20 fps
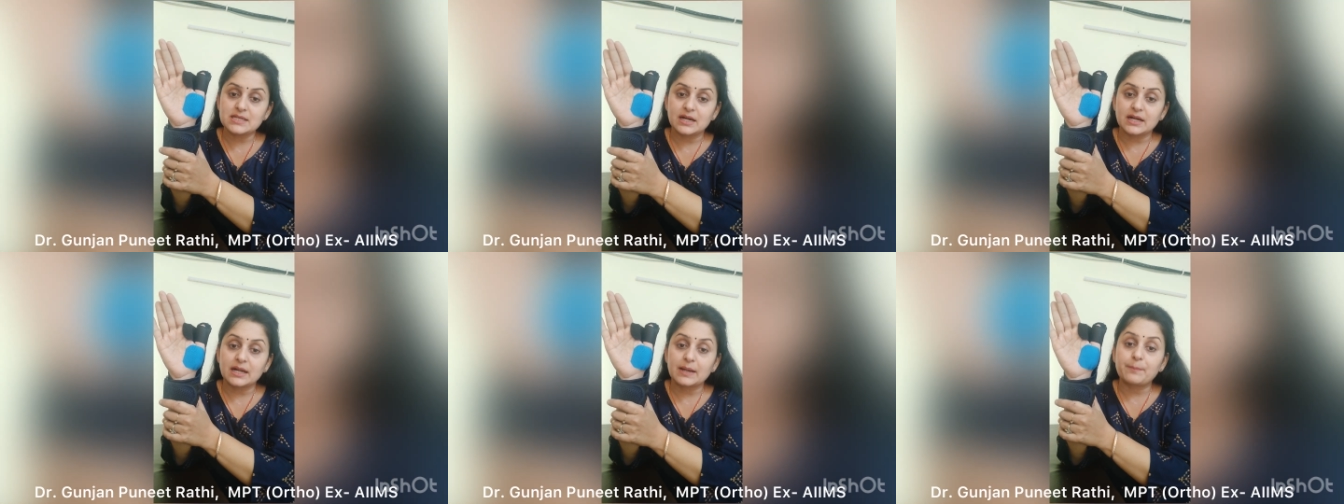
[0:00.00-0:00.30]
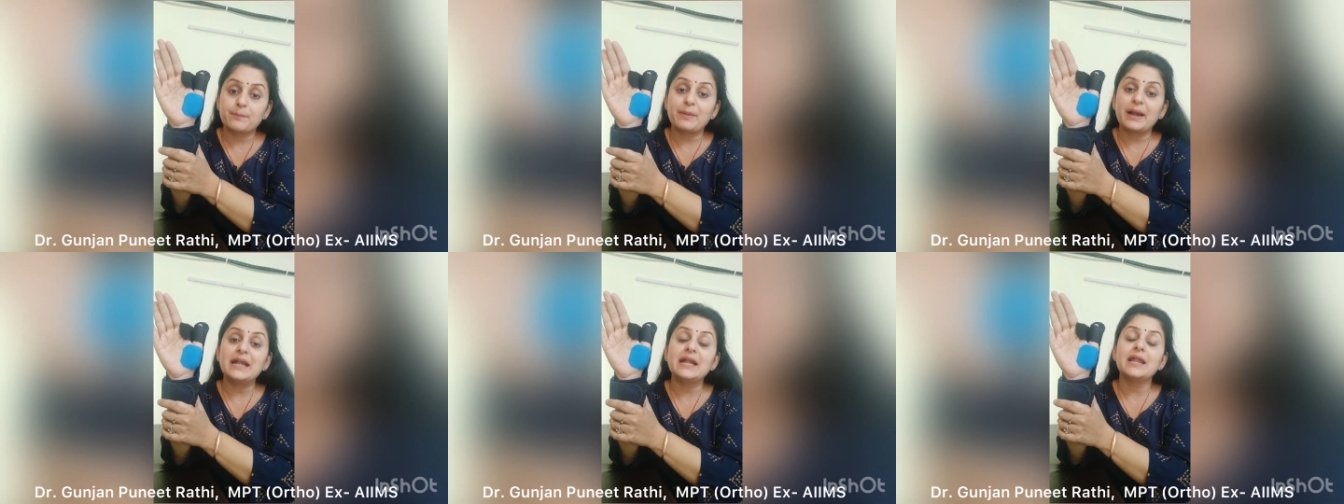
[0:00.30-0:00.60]

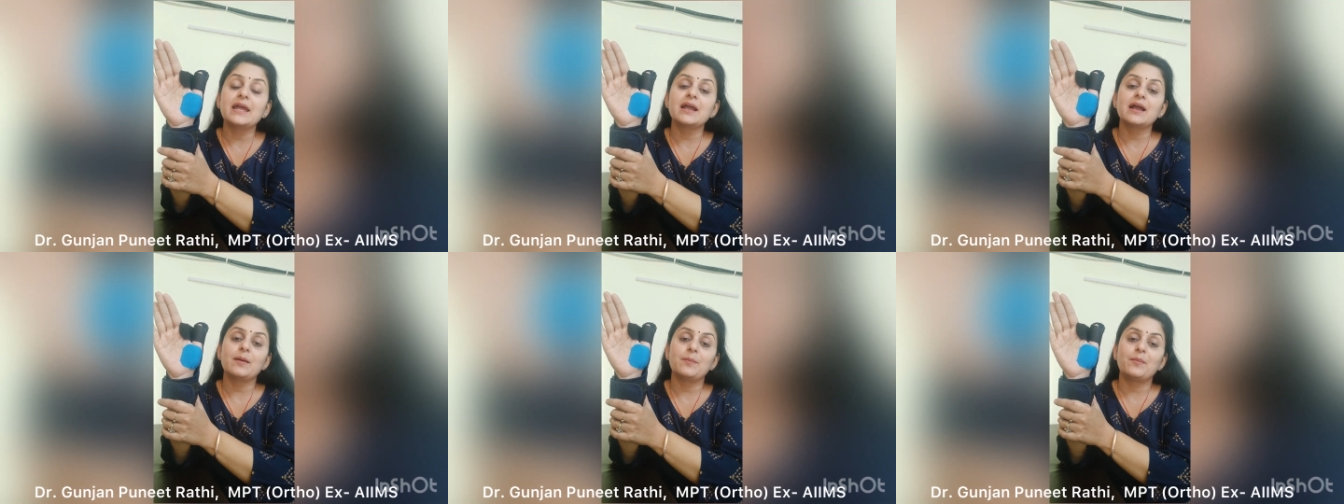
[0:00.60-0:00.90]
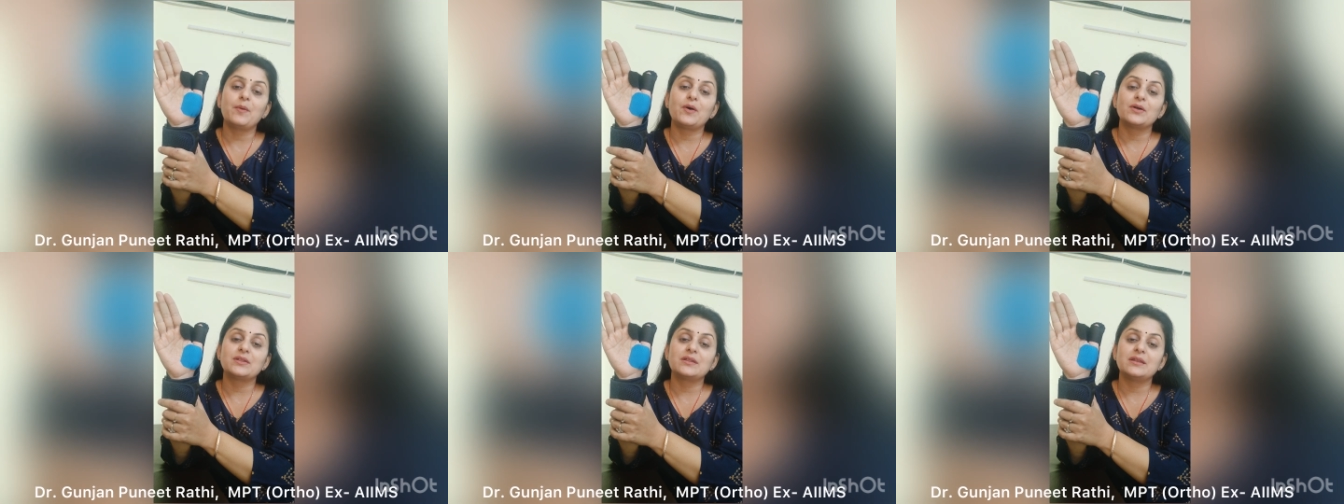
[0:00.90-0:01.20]
depending
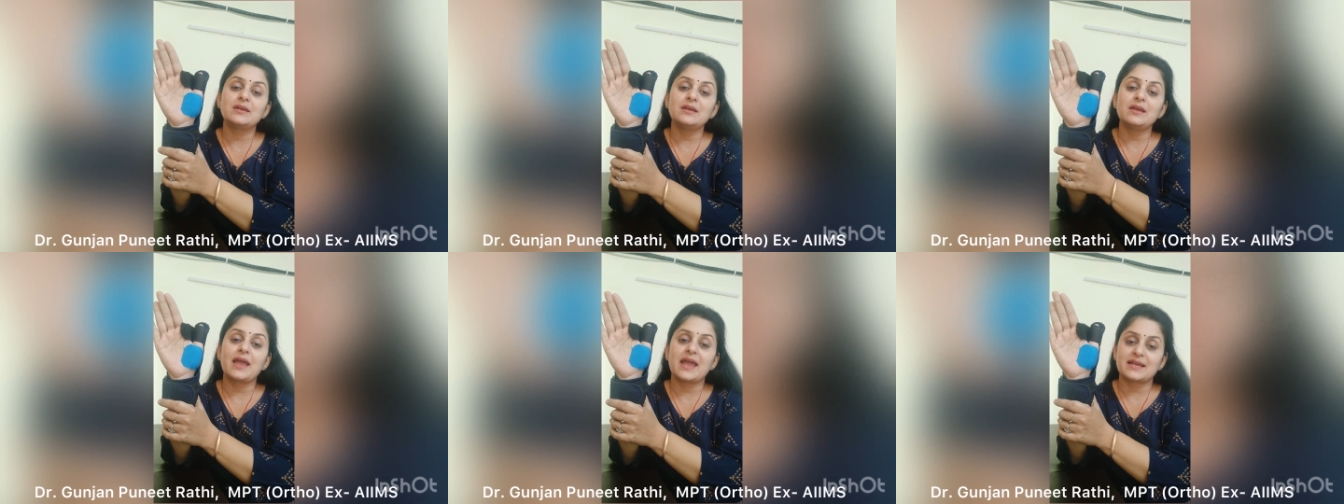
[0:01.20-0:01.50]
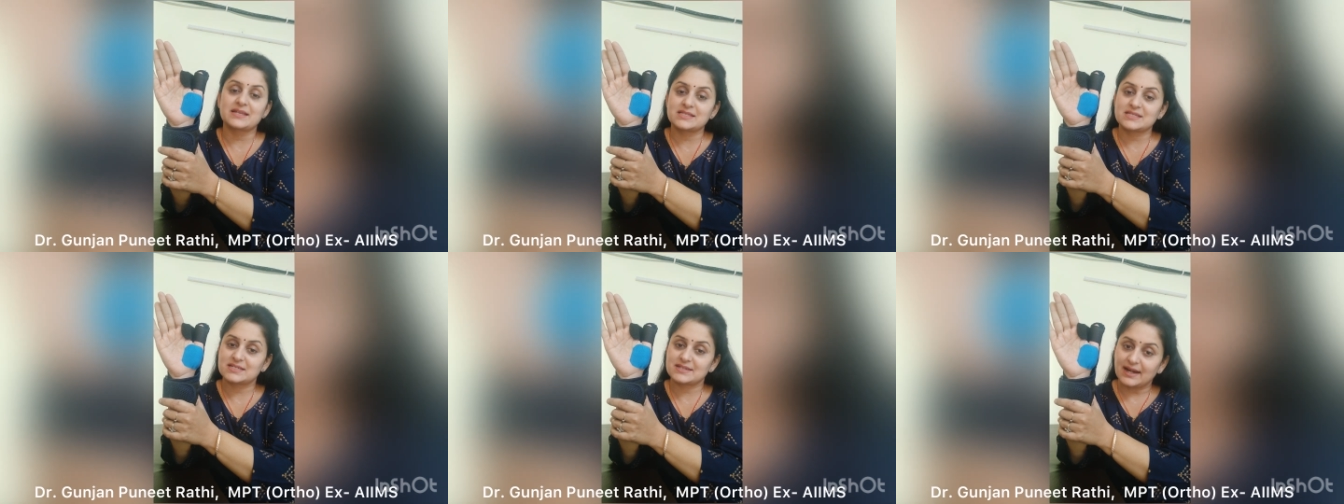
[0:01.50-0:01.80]
upon the
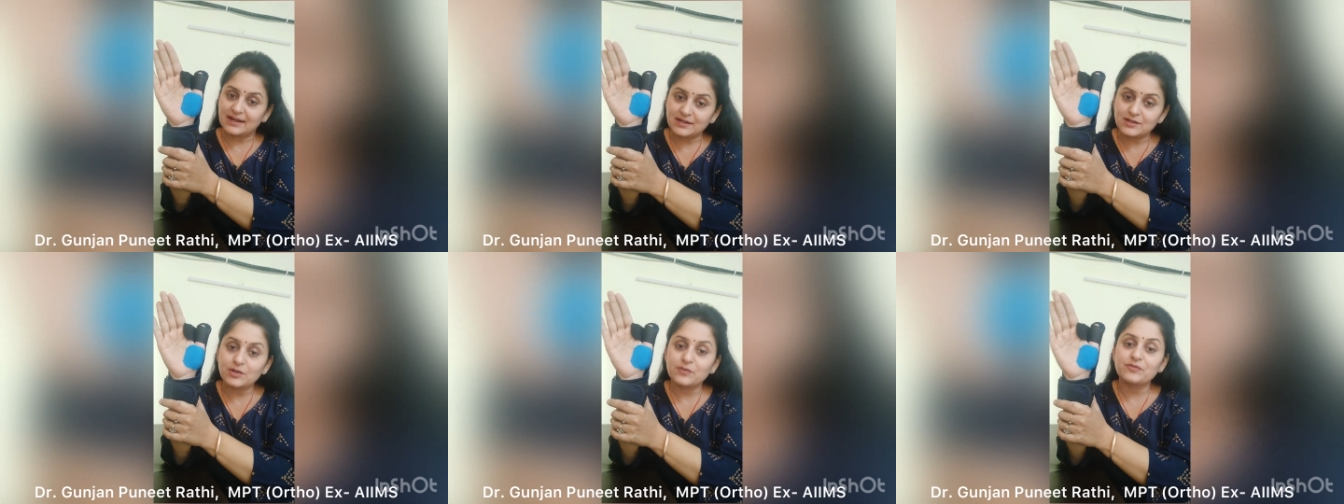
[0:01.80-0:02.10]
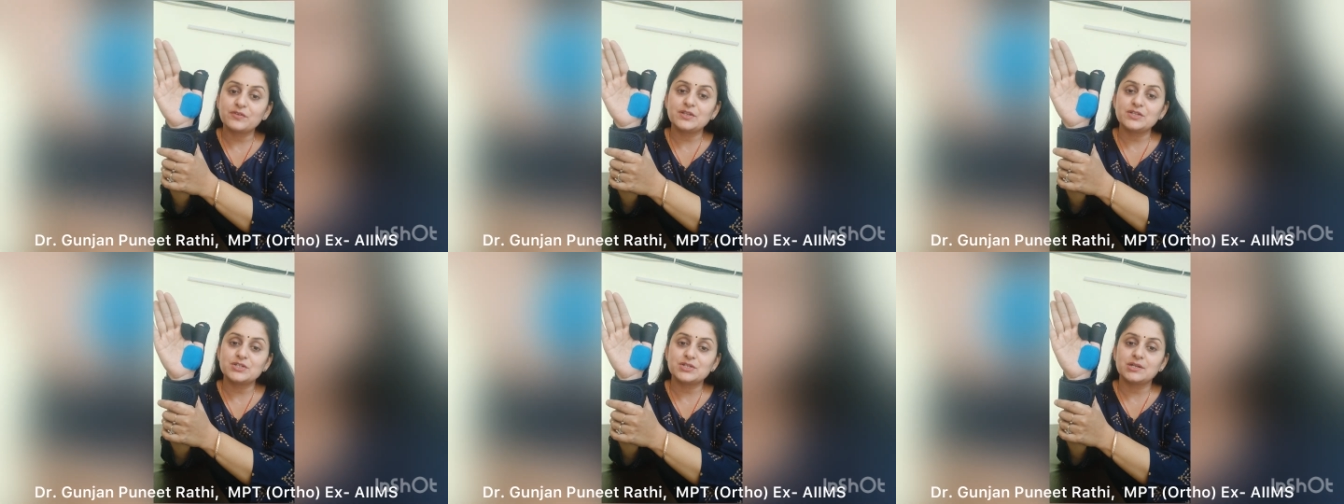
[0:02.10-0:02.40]
extent of
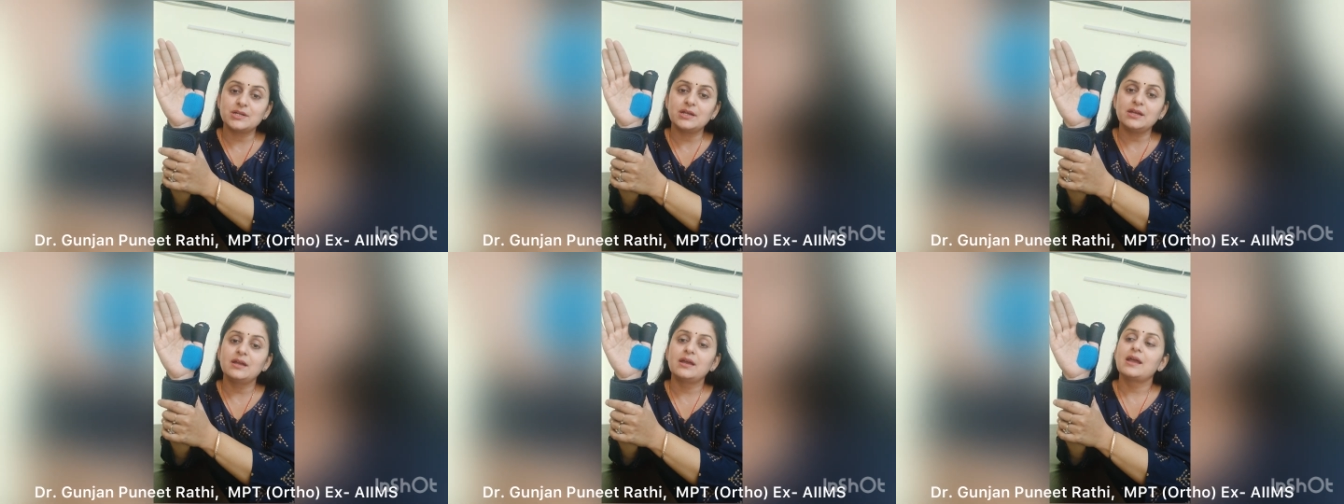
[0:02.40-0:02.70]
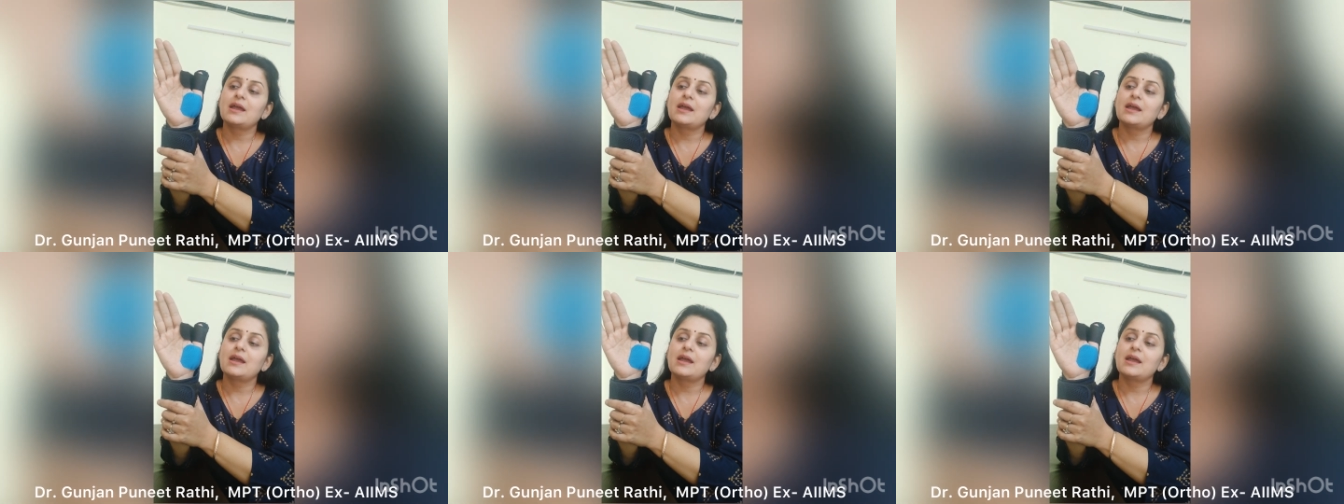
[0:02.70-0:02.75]
injury